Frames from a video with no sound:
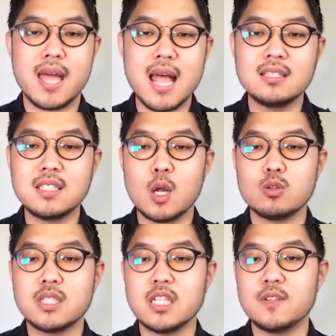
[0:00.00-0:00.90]
We cancel
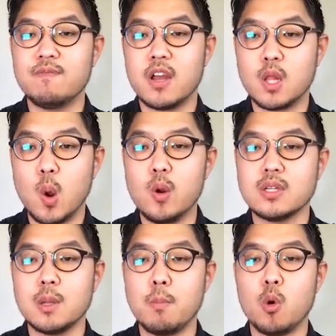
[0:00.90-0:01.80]
out 6
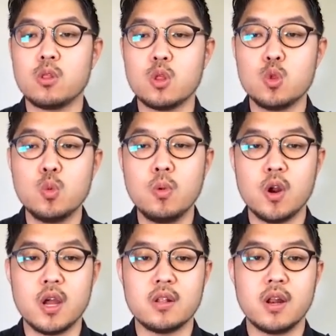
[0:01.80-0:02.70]
factorials in both the
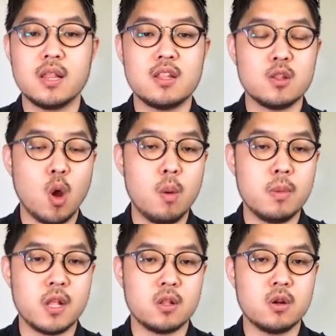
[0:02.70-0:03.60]
numerator and
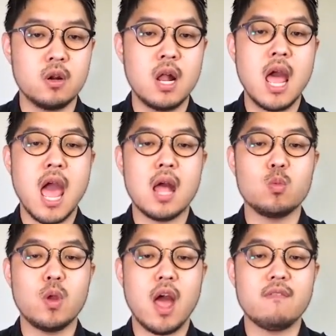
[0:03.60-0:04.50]
denominator,
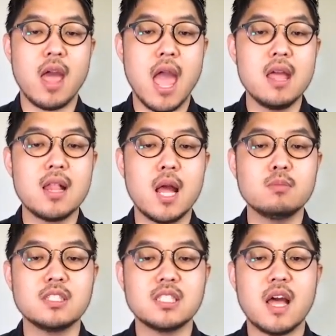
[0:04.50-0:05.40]
and we have 8
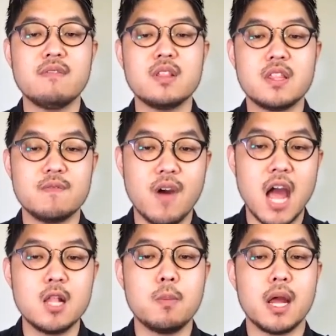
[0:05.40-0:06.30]
times 7
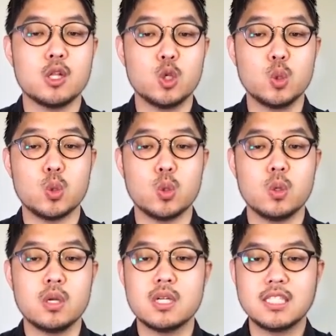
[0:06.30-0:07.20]
divided by 2.
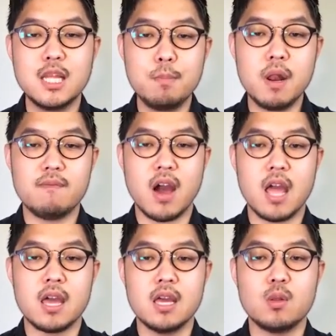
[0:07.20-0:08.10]

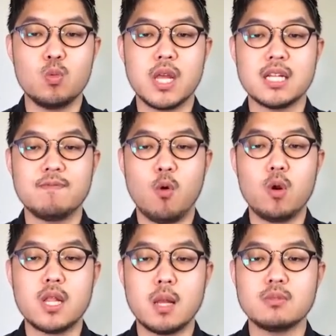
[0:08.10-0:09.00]
Simplifying it, we get
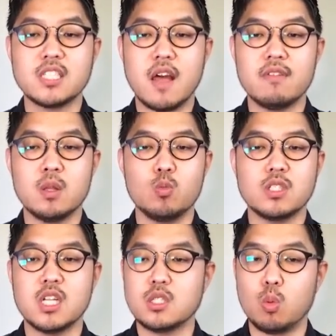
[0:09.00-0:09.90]
4 times 7,
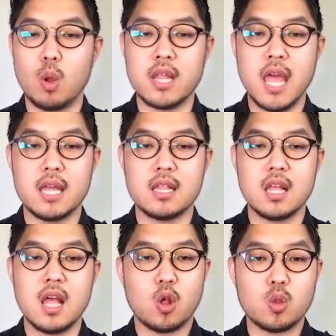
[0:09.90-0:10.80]
which is 28.
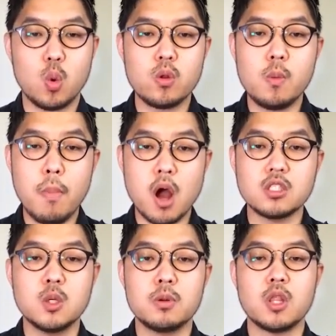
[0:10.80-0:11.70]
The total
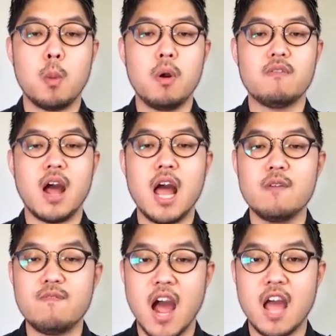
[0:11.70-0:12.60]
possible number of
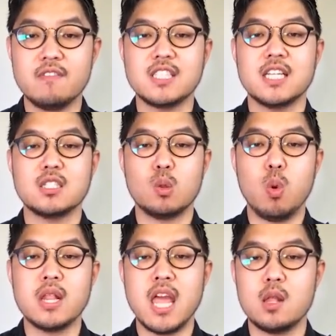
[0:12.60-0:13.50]
high fives is
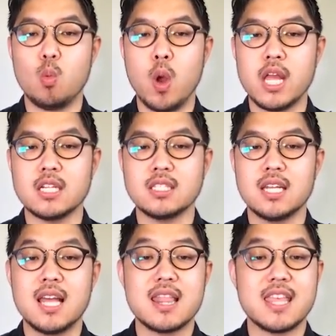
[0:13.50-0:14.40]
28 ways.
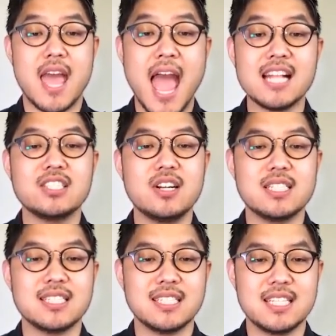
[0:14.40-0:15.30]
The answer
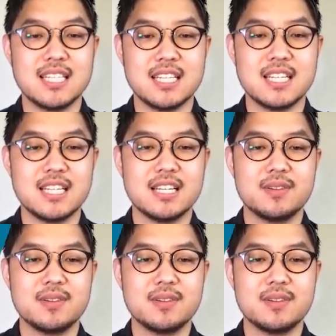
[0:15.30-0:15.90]
is C.